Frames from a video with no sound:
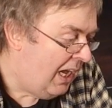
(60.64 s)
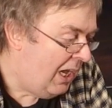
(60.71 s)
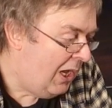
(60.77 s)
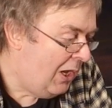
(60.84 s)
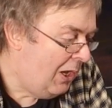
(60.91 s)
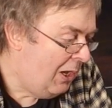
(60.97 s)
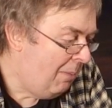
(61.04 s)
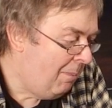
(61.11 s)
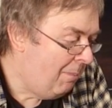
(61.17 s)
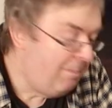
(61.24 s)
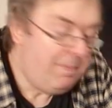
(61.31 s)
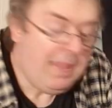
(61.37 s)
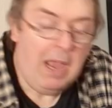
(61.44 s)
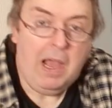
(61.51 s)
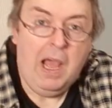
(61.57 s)

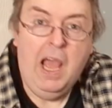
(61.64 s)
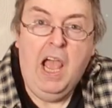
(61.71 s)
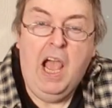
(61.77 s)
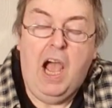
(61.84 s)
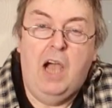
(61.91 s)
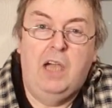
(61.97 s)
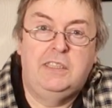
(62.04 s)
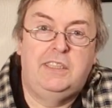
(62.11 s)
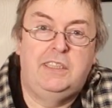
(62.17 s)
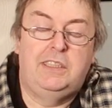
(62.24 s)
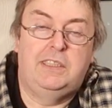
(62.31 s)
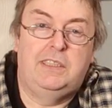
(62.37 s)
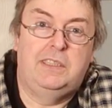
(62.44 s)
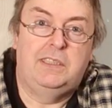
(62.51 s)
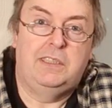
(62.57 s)
Now, I did
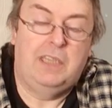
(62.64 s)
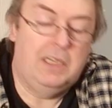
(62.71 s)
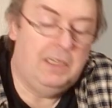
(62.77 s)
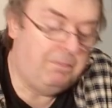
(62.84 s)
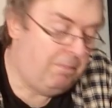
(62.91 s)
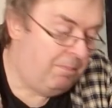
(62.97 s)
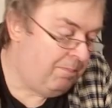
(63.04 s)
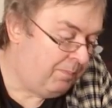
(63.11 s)
a